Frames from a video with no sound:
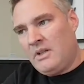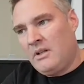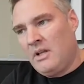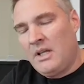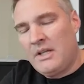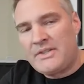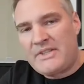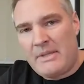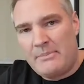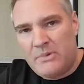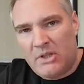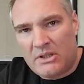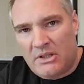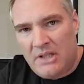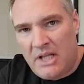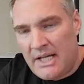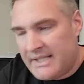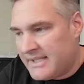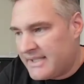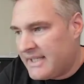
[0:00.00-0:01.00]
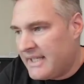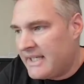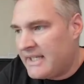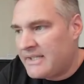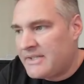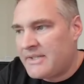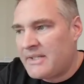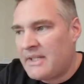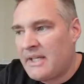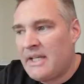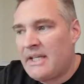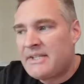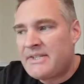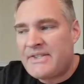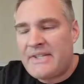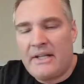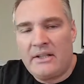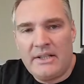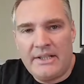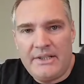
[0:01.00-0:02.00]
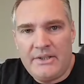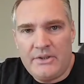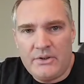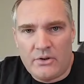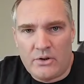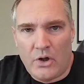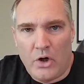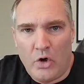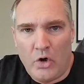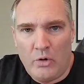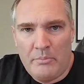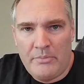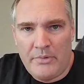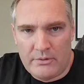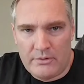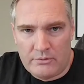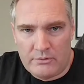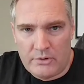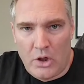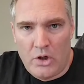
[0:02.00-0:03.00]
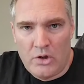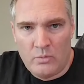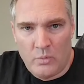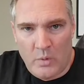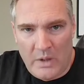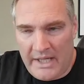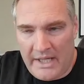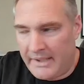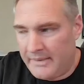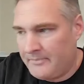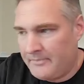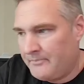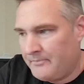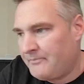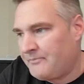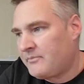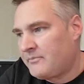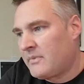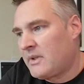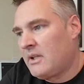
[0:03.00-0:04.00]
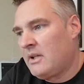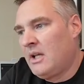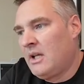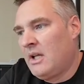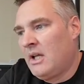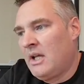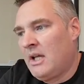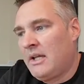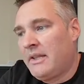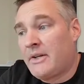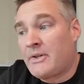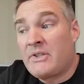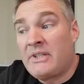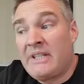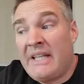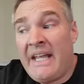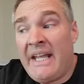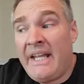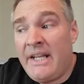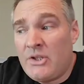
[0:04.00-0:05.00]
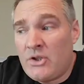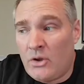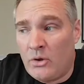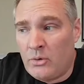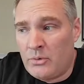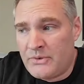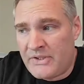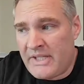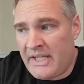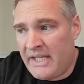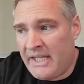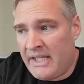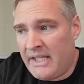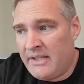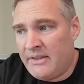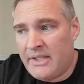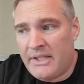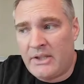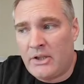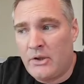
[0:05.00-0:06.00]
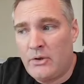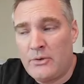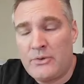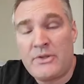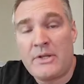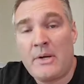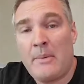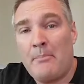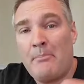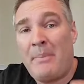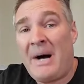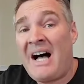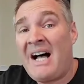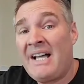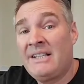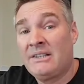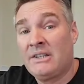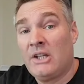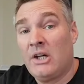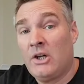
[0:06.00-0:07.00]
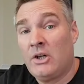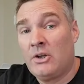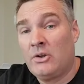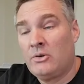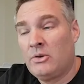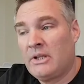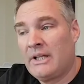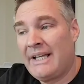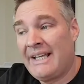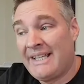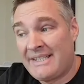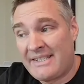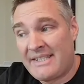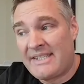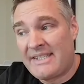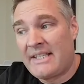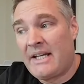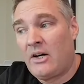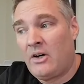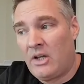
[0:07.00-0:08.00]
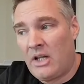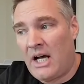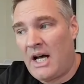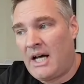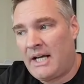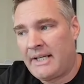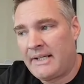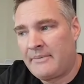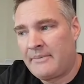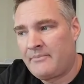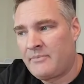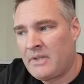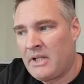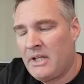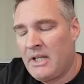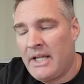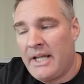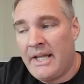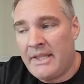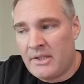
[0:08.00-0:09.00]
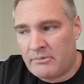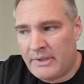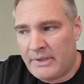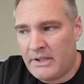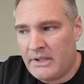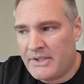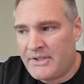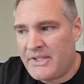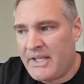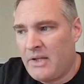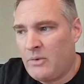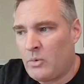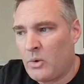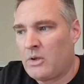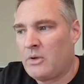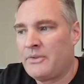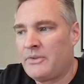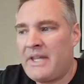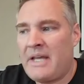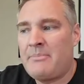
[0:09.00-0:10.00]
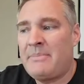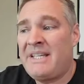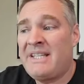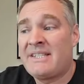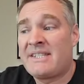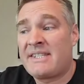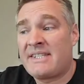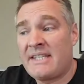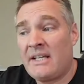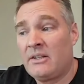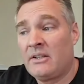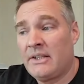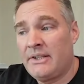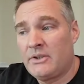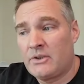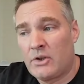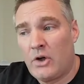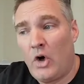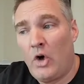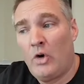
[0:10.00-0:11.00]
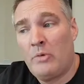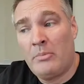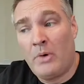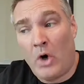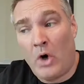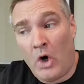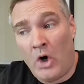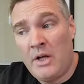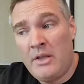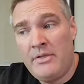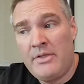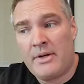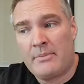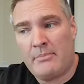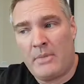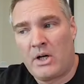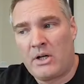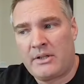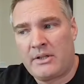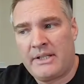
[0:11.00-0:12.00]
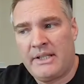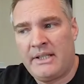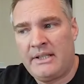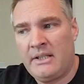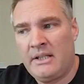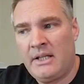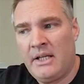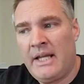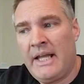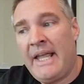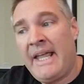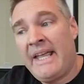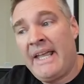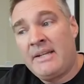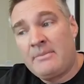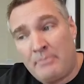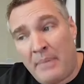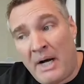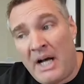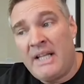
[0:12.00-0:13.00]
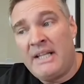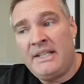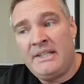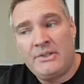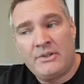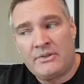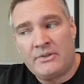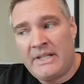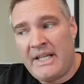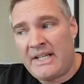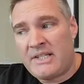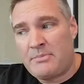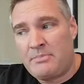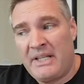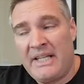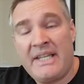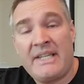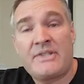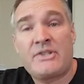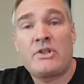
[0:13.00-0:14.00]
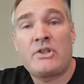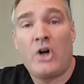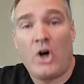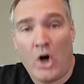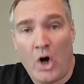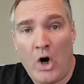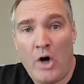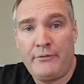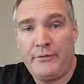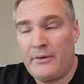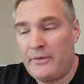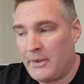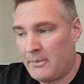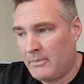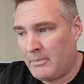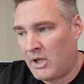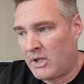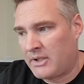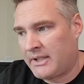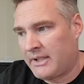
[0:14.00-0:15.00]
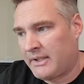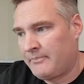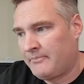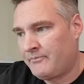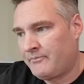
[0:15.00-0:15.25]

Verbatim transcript: Subject line says, selling your home the wrong way. There's an age old saying that goes buy low and sell high in the real estate world, that means selling your home on the market and buying your next place off the market.